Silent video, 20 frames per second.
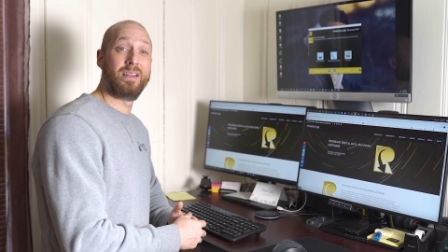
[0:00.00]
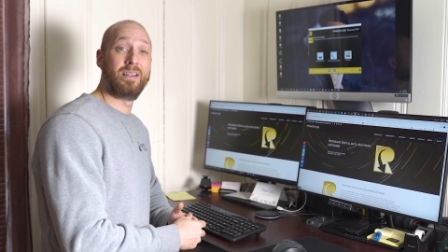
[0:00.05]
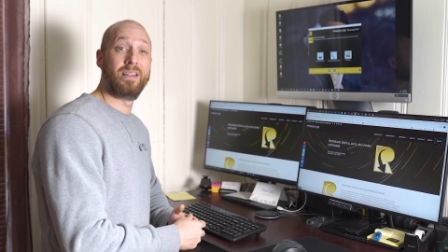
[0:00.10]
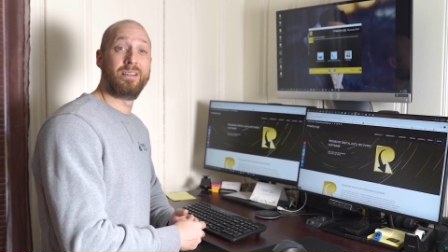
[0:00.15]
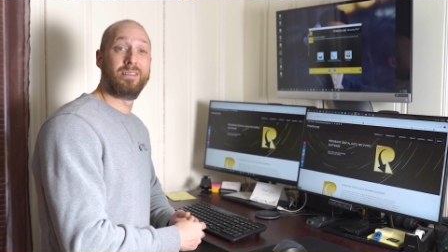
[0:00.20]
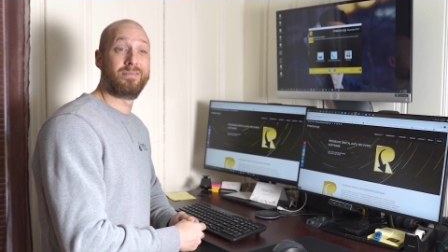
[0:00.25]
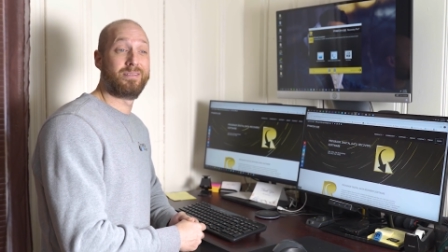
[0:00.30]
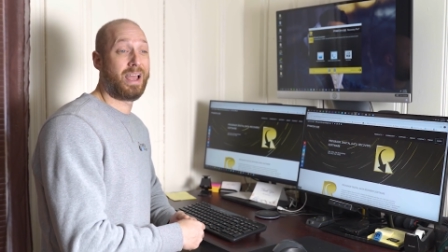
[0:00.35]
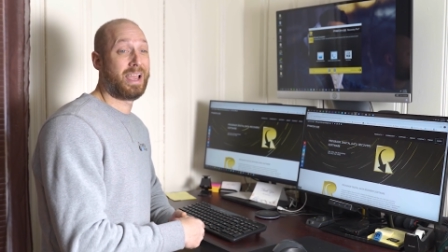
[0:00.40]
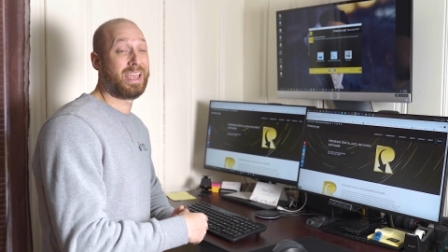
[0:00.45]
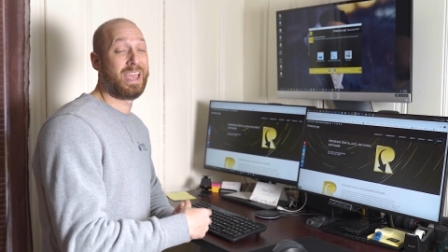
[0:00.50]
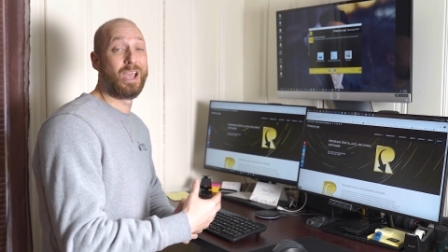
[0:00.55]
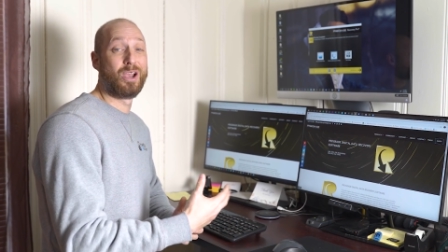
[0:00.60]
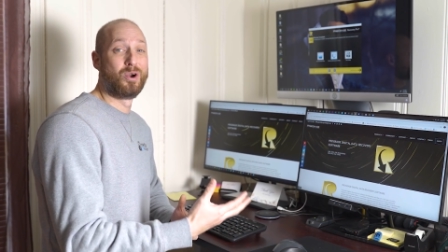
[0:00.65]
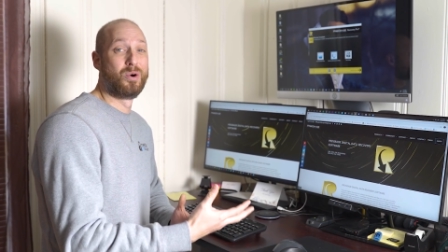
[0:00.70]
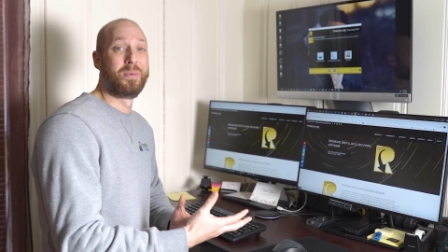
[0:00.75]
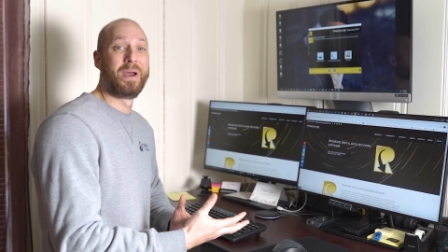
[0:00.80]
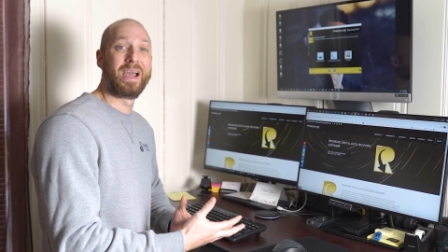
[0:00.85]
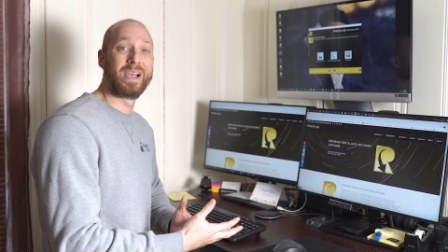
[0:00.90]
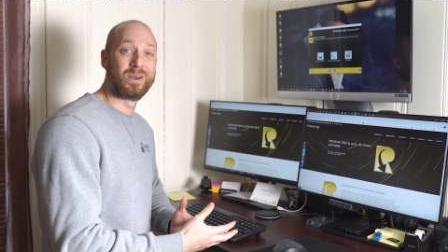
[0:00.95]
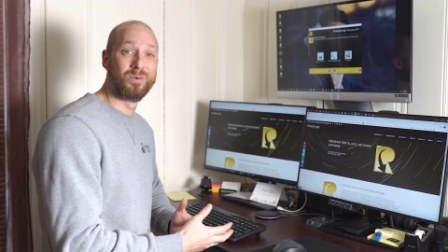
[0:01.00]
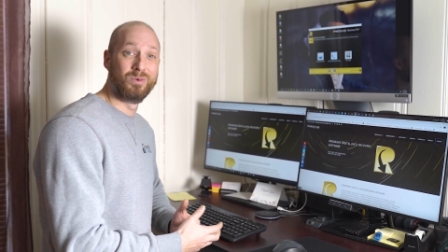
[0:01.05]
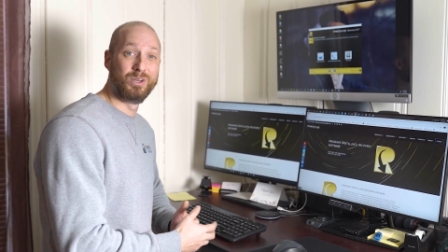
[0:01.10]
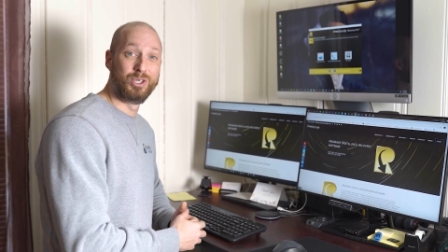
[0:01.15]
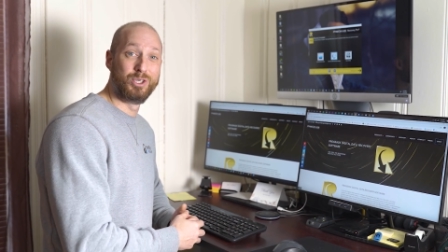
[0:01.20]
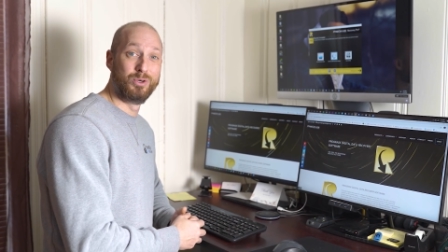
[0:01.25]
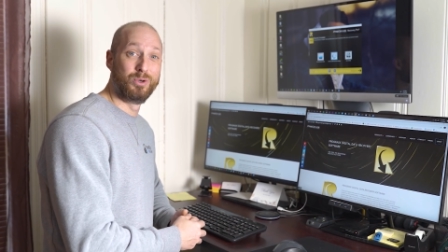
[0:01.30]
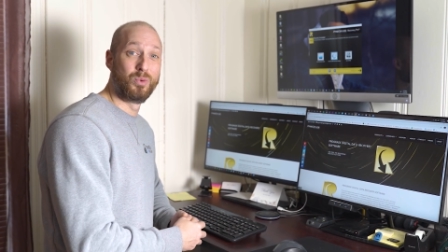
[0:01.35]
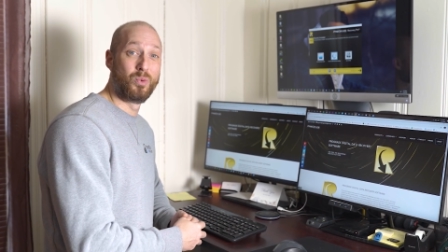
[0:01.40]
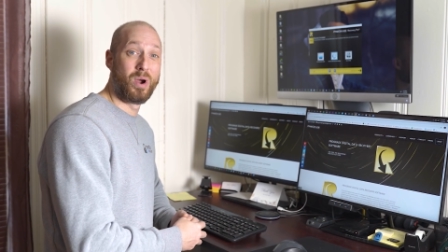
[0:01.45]
and I can't go back and
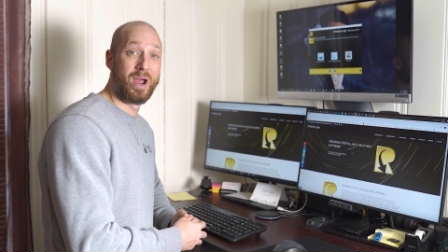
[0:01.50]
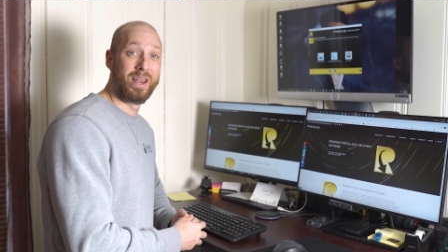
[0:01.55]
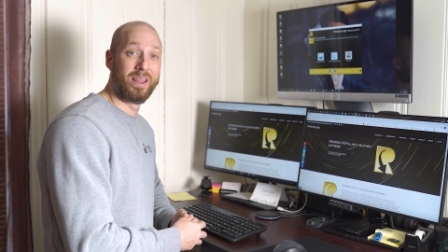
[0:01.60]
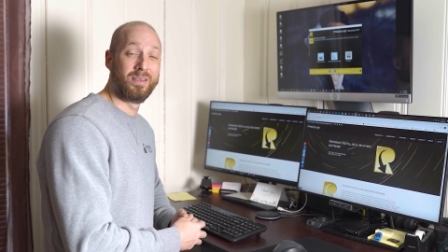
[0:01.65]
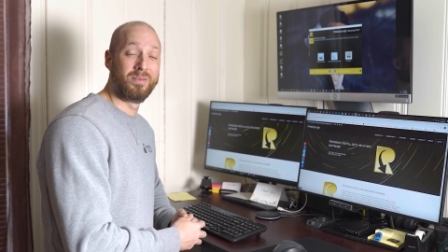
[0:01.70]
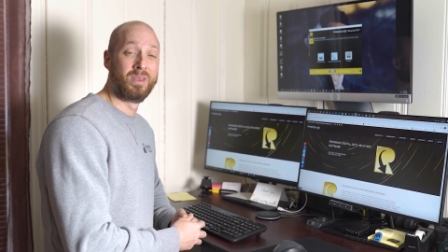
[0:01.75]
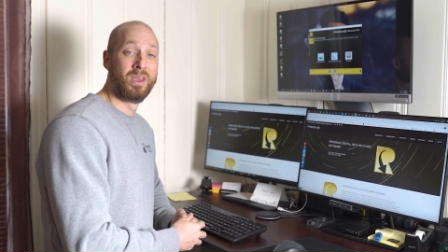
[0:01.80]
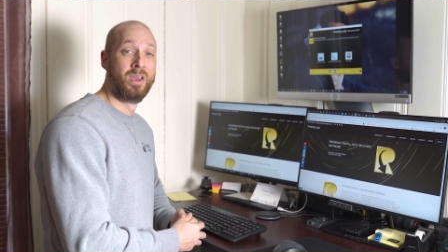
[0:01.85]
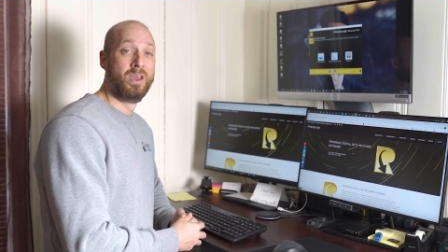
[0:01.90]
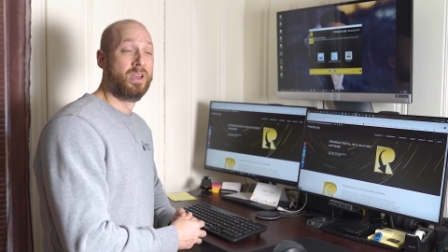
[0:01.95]
reshoot a wedding.